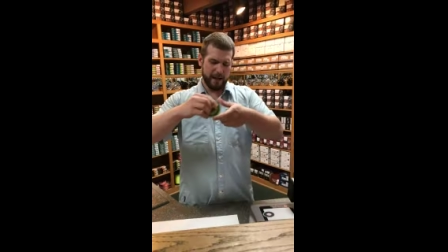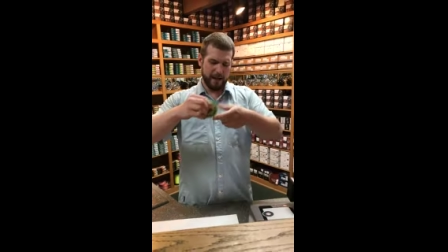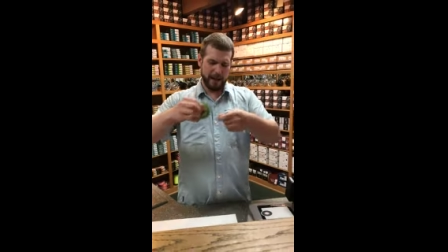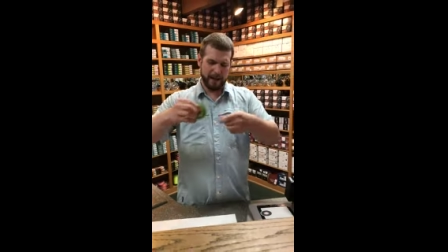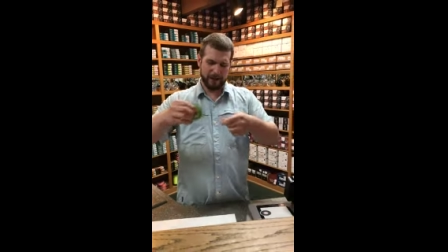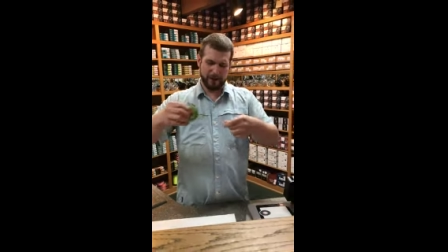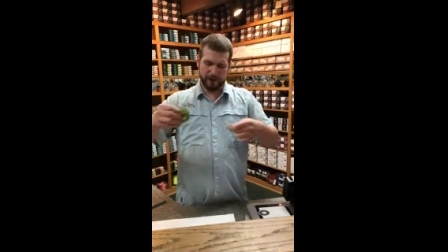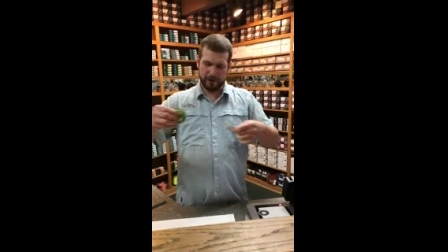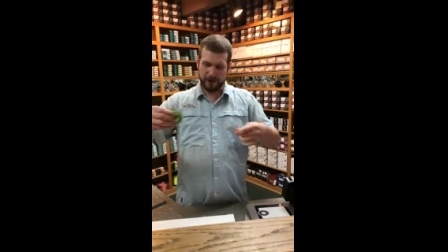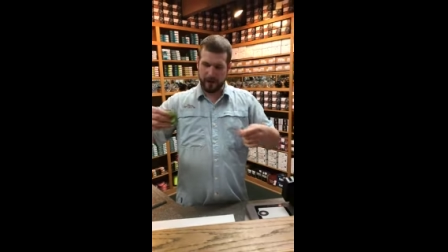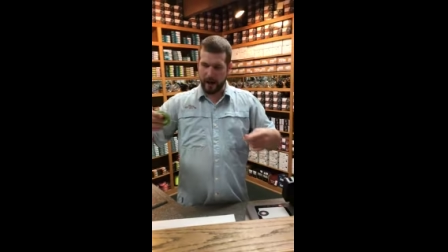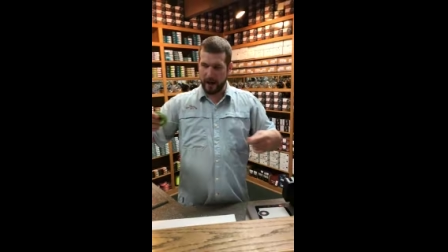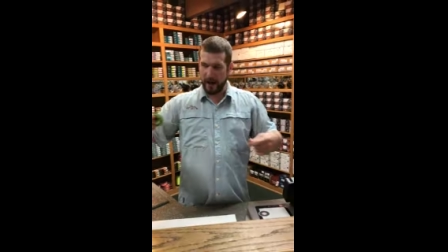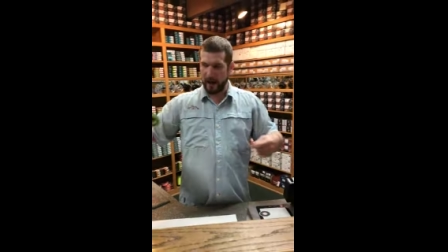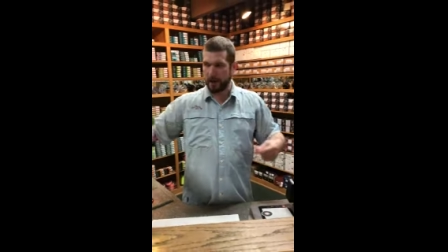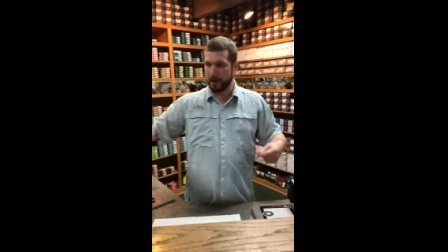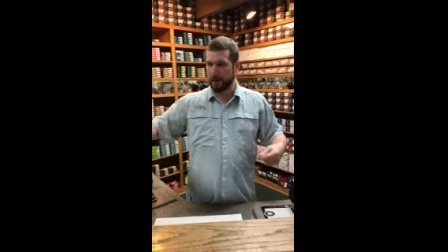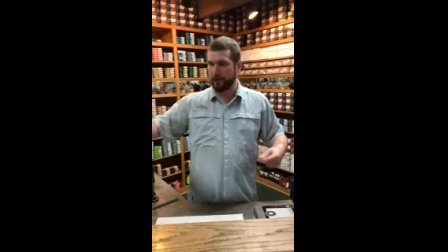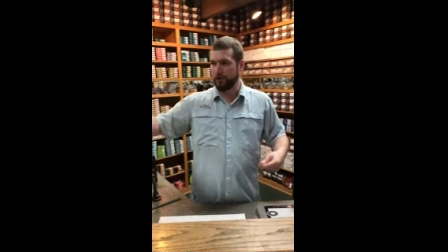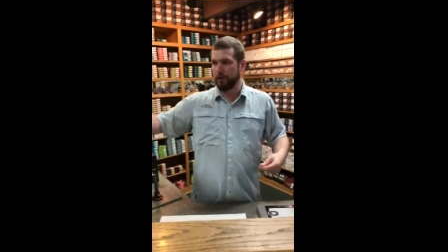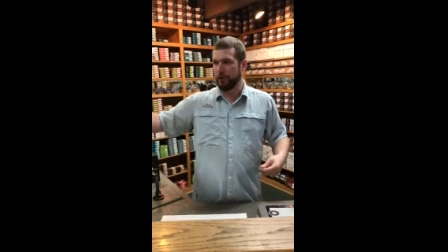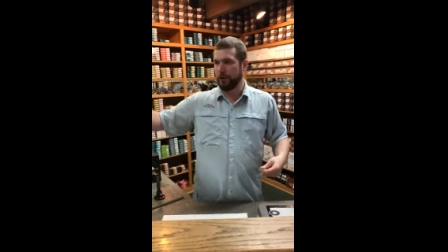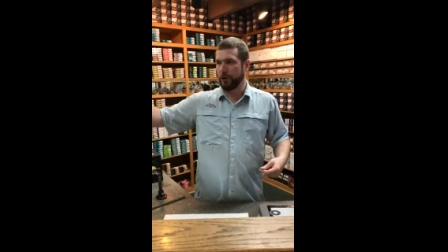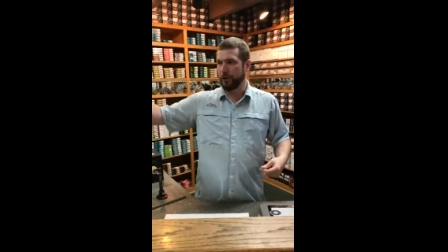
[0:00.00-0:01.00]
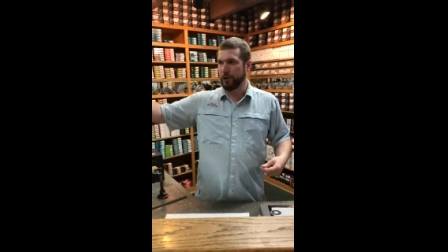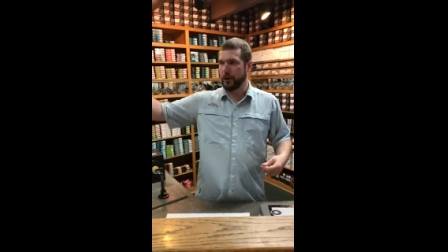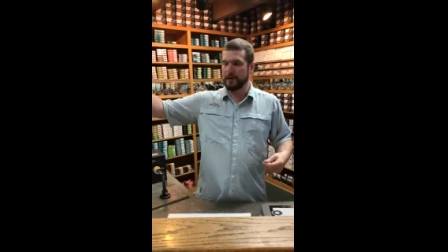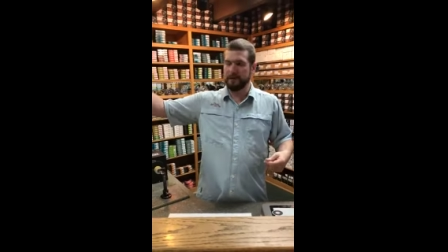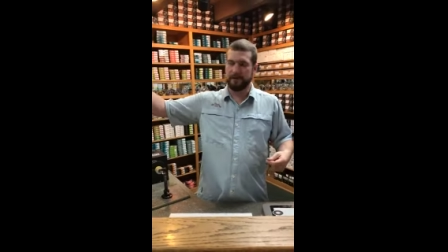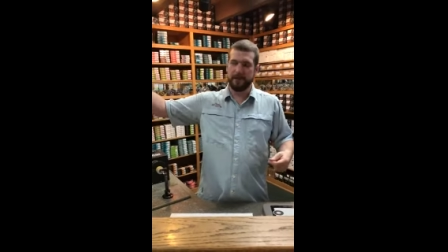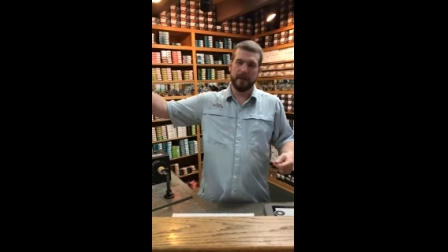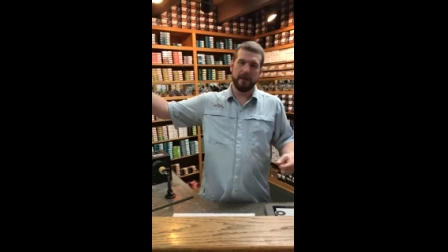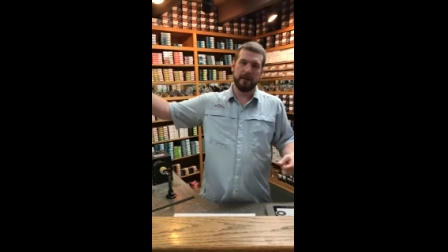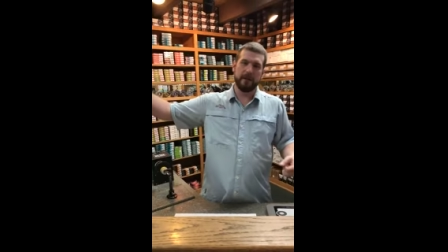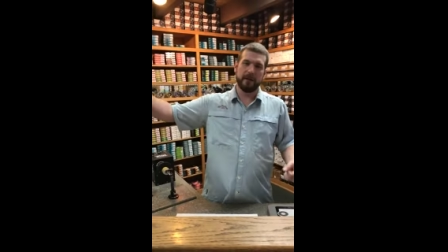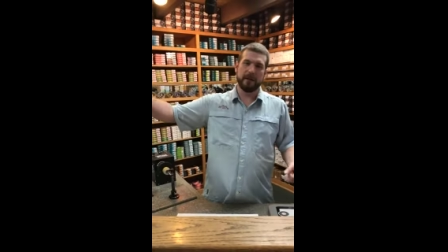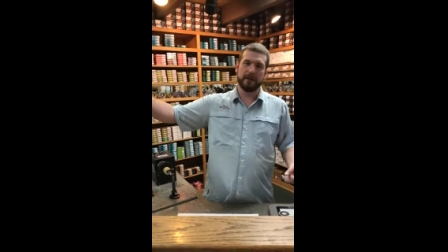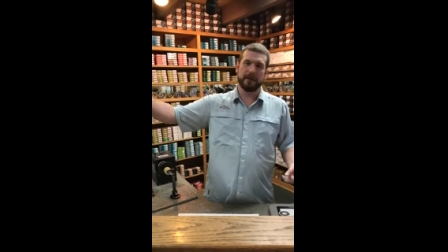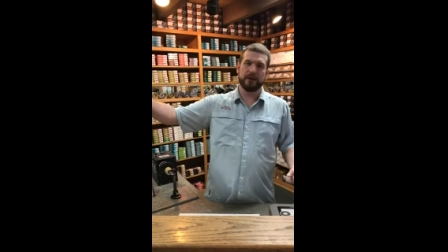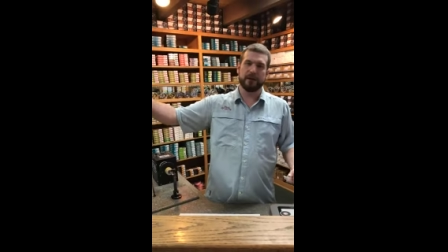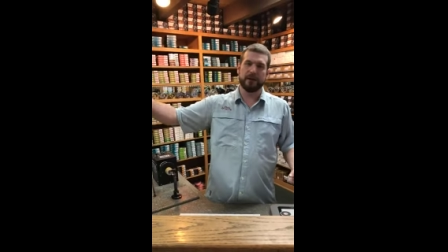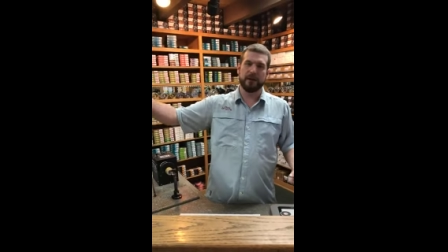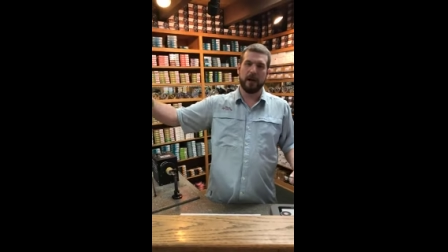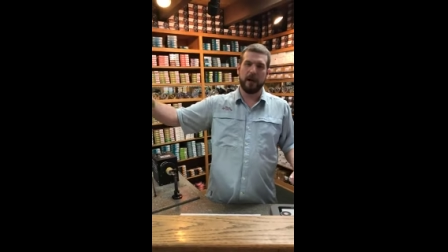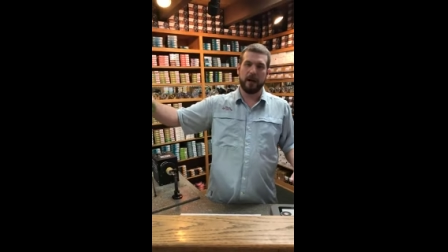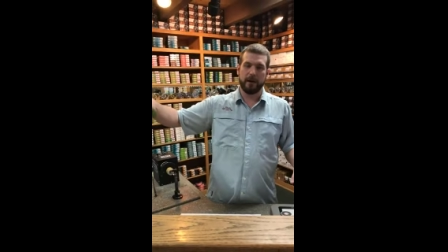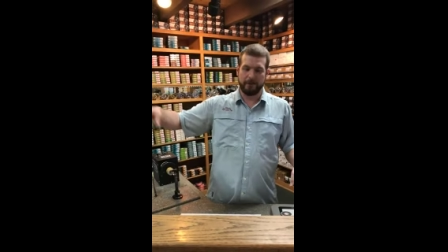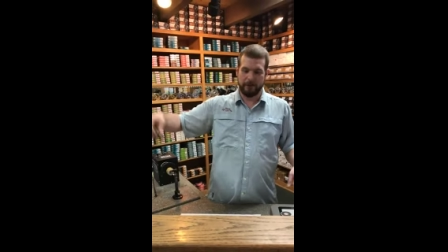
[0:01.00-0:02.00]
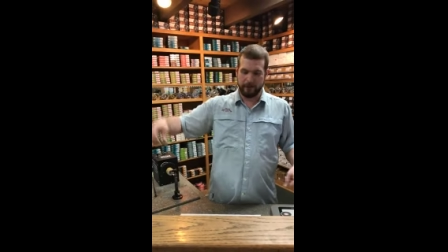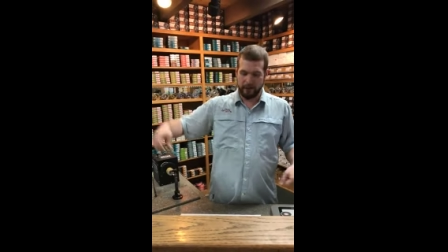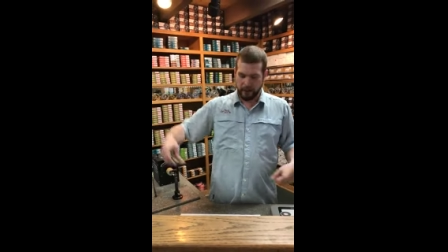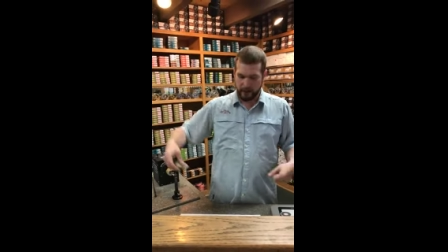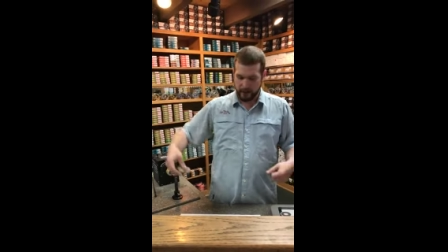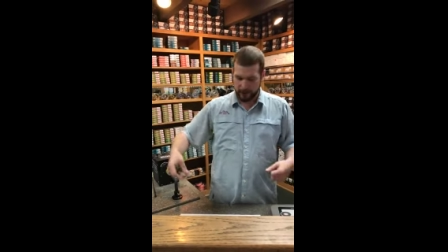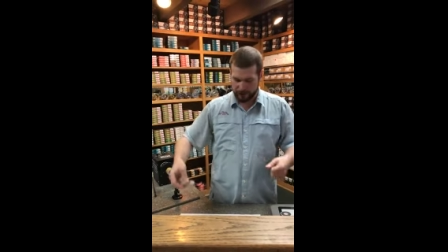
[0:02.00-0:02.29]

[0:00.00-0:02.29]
it's not 30 feet of this stuff.